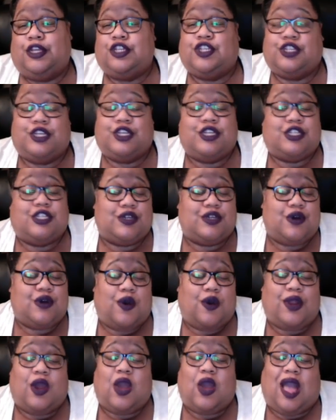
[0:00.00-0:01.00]
She's still
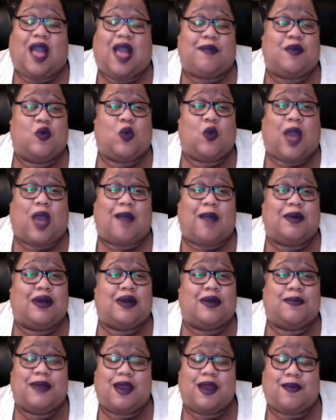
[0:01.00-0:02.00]
on the. I'm a. I'm
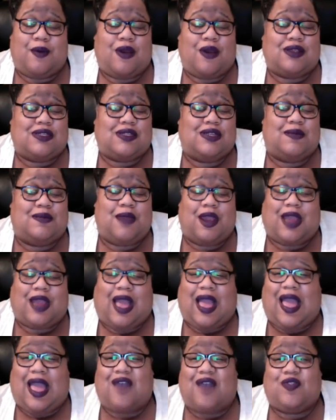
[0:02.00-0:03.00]
a married person in America.
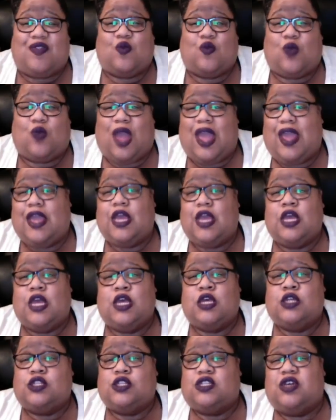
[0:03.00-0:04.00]
I have the right
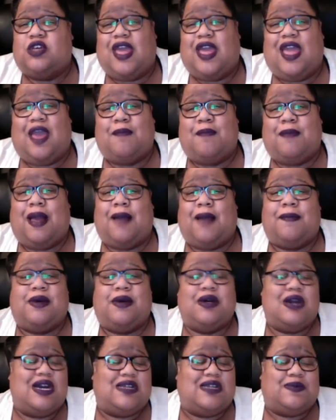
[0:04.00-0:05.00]
to have my
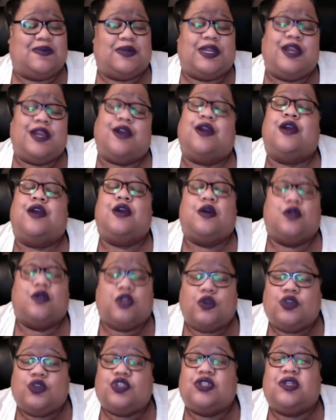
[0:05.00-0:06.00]
husband here.
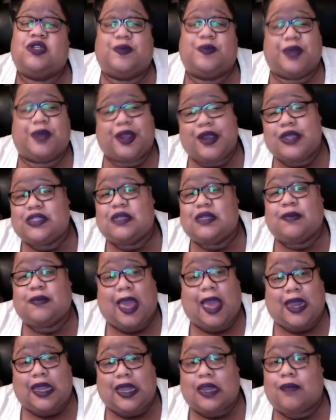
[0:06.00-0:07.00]
You should have married
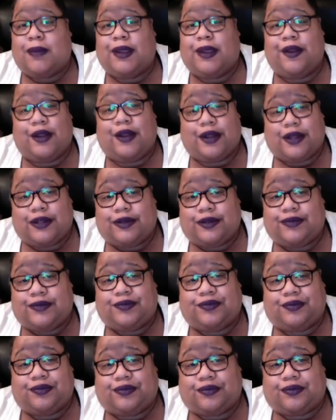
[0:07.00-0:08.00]
somebody in America
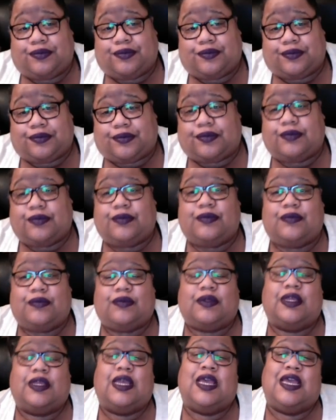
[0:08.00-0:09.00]

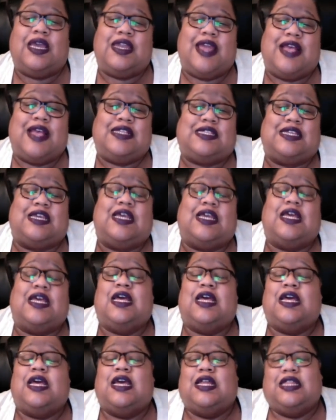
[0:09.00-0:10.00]
and that's it.
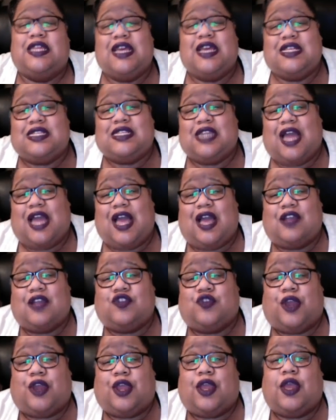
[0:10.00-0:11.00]
Liz and
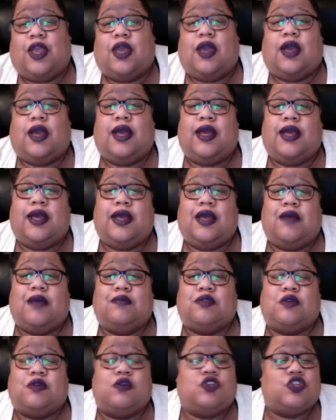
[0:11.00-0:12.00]
Andrei.
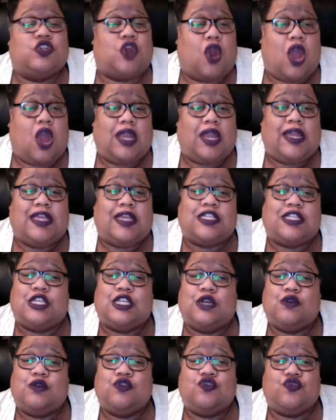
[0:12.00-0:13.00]
Um, so Charlie
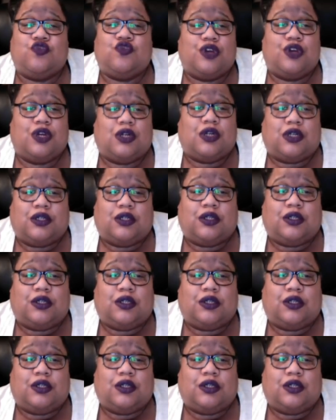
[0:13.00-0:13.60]
still drunk.